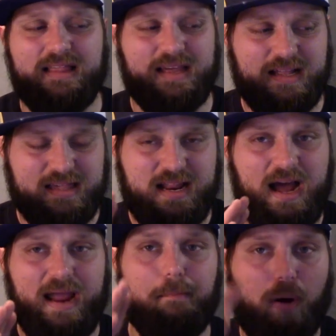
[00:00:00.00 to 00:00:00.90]
It's it's
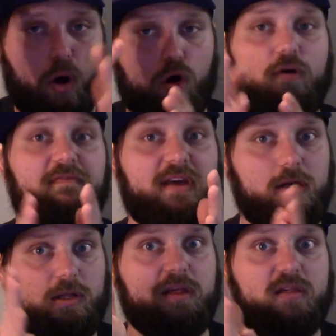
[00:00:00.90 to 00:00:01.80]
not a
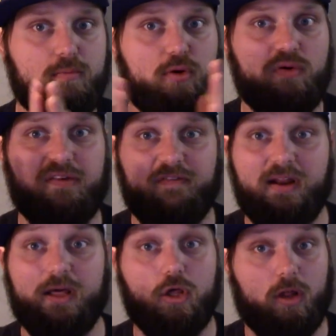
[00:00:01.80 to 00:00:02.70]
perfectly smooth
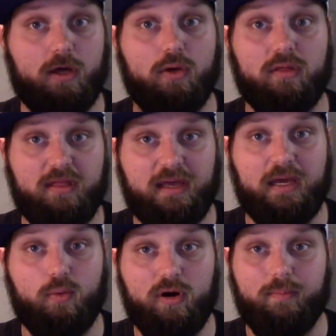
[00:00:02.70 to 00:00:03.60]
finish like you think
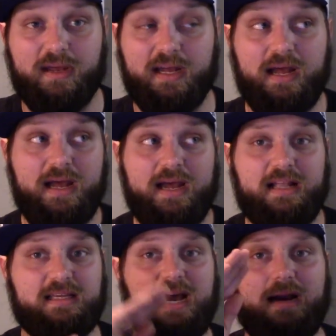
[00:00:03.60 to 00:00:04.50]
it would be.
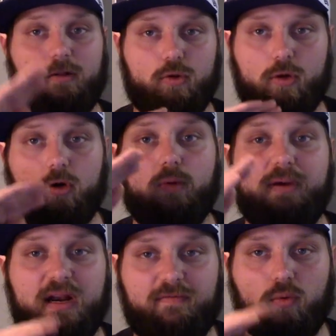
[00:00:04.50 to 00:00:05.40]
It's got a little
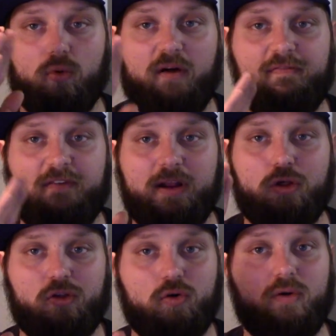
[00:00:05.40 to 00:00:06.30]
bit of a rough
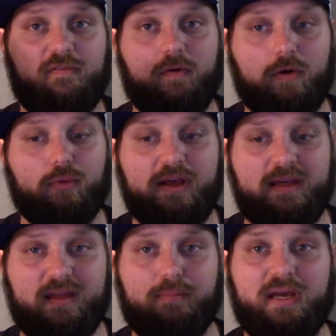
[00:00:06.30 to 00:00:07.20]
finish to it for a
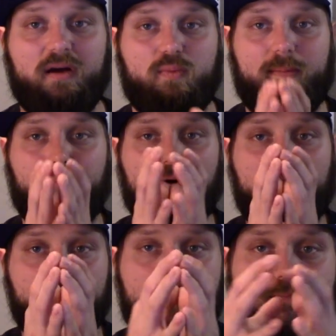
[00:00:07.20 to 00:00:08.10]
reason because when
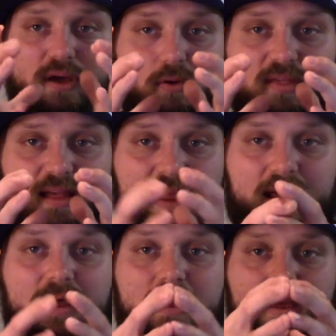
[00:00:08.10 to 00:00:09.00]
pressure builds in
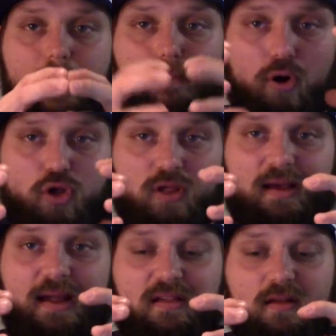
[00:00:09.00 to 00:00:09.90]
it, it pushes
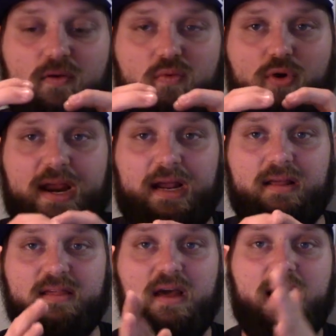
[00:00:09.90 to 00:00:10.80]
against those
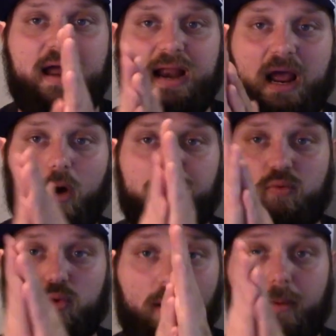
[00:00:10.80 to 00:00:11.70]
and helps
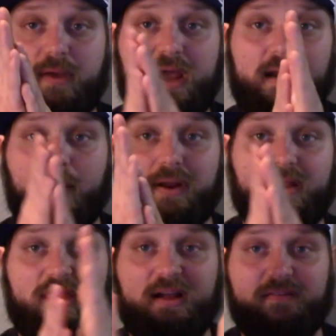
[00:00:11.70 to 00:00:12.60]
rub them in. I mean,
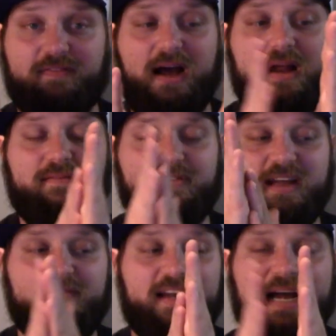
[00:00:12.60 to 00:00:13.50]
think of kind of
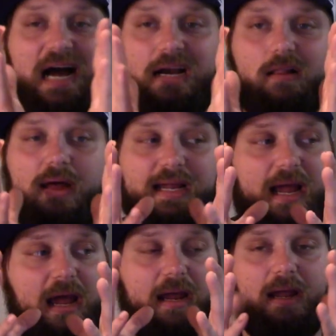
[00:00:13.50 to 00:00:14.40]
think of it kind of like
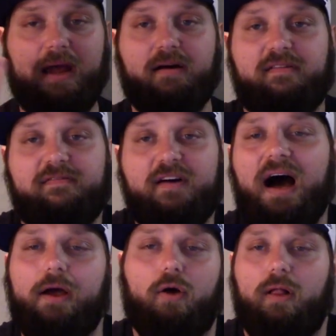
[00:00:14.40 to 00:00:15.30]
a, a
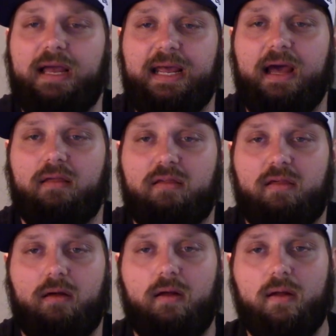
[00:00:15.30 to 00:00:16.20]
file, I guess.